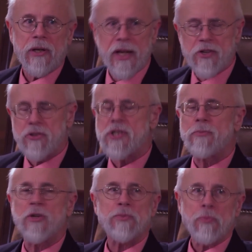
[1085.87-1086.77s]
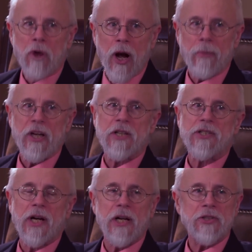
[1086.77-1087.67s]
Nature is the most prominent
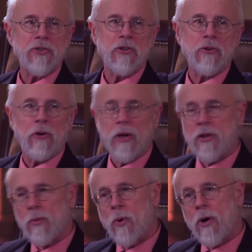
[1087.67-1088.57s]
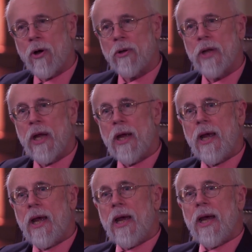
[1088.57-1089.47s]
science journal in the world.
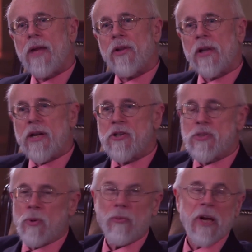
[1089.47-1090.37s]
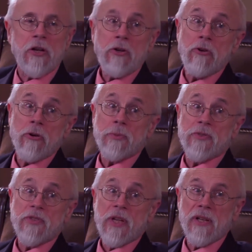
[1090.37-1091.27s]
And the letters were by two groups
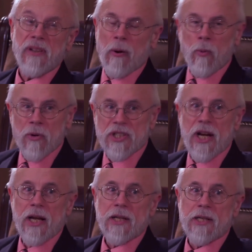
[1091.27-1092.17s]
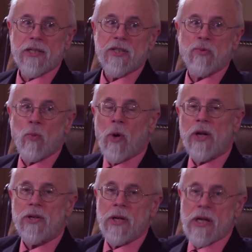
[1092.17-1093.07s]
of scientists,
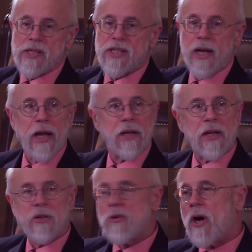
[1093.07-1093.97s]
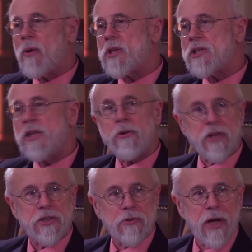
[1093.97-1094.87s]
one saying that Darwin's
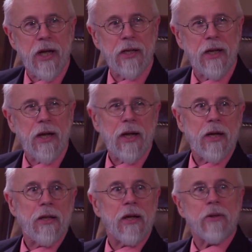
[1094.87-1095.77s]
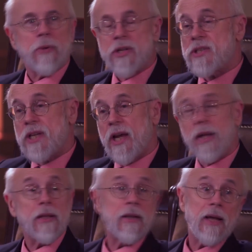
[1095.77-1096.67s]
theory is great, and the other one
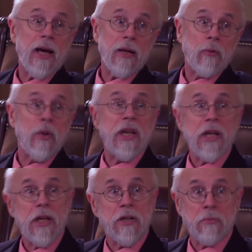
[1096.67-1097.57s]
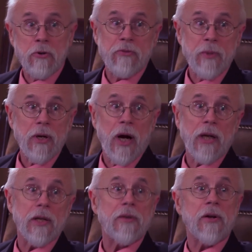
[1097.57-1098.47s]
saying that we need to move
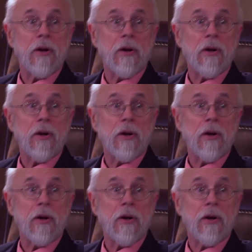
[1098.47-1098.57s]
beyond it.